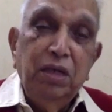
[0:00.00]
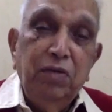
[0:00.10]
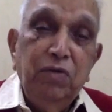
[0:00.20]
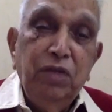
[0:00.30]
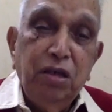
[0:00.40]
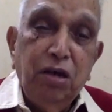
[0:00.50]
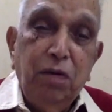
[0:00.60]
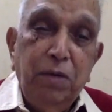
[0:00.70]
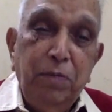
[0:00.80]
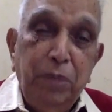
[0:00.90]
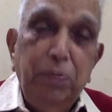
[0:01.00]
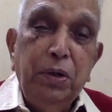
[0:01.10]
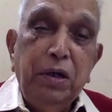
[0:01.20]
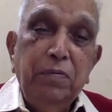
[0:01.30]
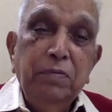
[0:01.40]
even with the common people.
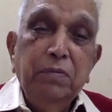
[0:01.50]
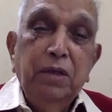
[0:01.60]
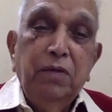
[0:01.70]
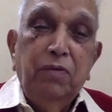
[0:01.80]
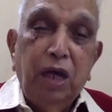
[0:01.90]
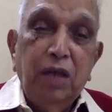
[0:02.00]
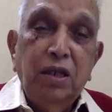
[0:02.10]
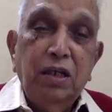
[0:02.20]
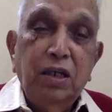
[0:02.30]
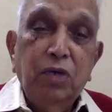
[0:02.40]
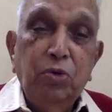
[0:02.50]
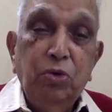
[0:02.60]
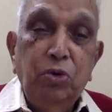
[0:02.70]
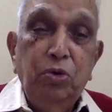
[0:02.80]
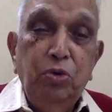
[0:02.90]
Vyasaraja could
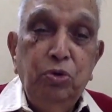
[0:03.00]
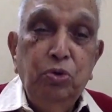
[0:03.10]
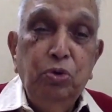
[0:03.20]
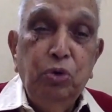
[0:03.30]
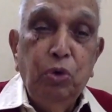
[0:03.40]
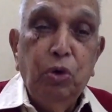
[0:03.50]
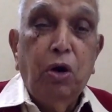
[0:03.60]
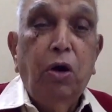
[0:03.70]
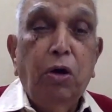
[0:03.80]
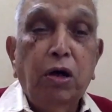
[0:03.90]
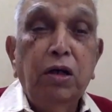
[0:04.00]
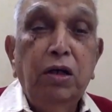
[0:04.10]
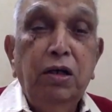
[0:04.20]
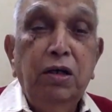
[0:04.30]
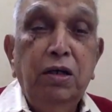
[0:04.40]
do no wrong.
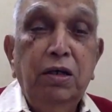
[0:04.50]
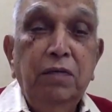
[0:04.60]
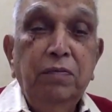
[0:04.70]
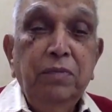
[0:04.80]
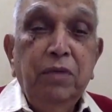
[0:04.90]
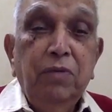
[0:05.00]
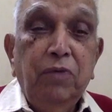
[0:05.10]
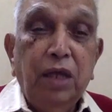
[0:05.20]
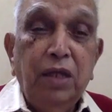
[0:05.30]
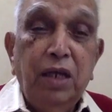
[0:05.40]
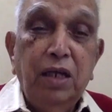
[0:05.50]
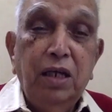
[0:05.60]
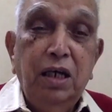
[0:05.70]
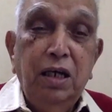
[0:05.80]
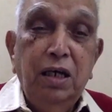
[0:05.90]

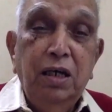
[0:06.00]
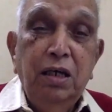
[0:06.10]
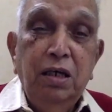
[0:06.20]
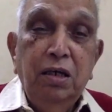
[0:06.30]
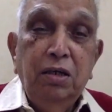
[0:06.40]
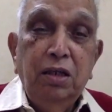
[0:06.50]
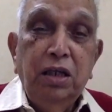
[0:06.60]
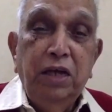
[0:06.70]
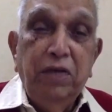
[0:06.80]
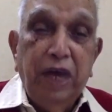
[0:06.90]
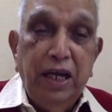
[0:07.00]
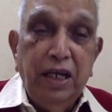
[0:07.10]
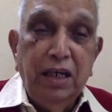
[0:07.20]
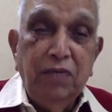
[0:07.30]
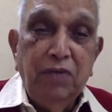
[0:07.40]
Ratharaja, the
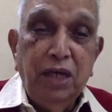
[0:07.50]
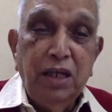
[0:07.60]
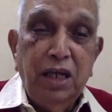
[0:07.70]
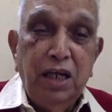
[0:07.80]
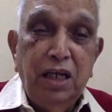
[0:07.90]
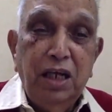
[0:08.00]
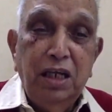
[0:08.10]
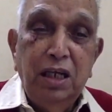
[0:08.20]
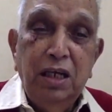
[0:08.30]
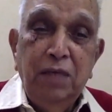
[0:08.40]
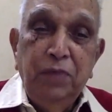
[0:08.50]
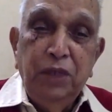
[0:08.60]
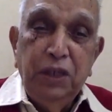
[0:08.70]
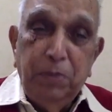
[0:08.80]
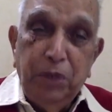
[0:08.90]
divine, Ratharaja, the
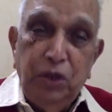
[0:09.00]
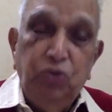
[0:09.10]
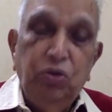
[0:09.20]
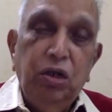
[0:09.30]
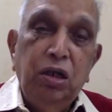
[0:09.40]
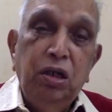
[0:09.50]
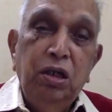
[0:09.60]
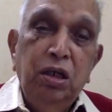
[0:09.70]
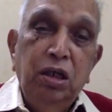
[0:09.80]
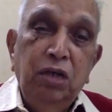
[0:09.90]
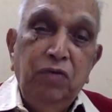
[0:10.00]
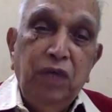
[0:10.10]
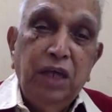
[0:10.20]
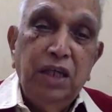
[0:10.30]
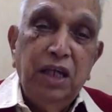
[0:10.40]
spiritual,
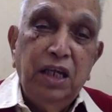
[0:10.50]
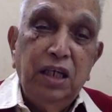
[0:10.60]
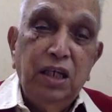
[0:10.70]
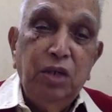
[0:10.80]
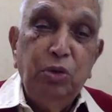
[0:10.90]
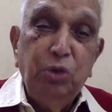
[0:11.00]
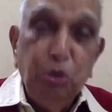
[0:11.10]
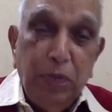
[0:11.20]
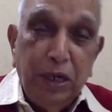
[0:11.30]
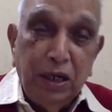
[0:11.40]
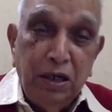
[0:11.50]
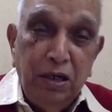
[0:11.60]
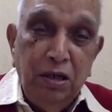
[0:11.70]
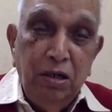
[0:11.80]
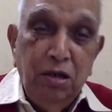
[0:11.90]
Ratharaja, the human,
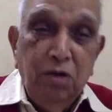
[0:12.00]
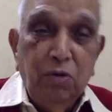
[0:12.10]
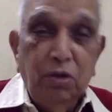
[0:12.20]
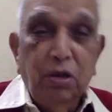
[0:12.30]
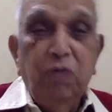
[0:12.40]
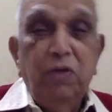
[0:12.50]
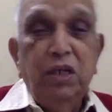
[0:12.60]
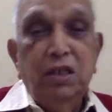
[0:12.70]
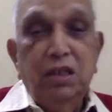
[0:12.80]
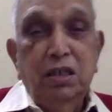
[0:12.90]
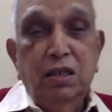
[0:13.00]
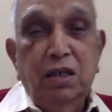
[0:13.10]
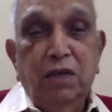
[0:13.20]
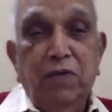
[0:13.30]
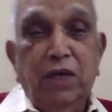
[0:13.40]
was always
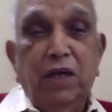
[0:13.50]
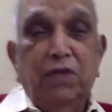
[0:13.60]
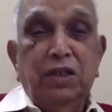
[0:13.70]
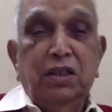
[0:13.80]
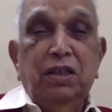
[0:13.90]
in front of us.